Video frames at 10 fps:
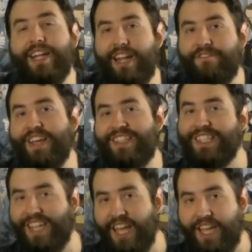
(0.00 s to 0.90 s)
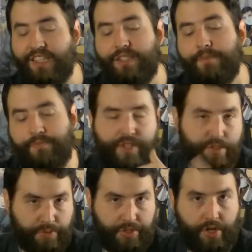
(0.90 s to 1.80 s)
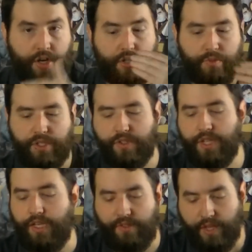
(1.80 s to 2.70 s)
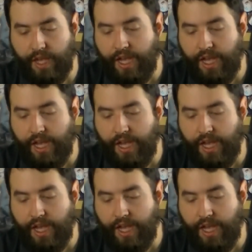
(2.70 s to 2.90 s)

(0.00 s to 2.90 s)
If that's the case, this will charge, which is nice.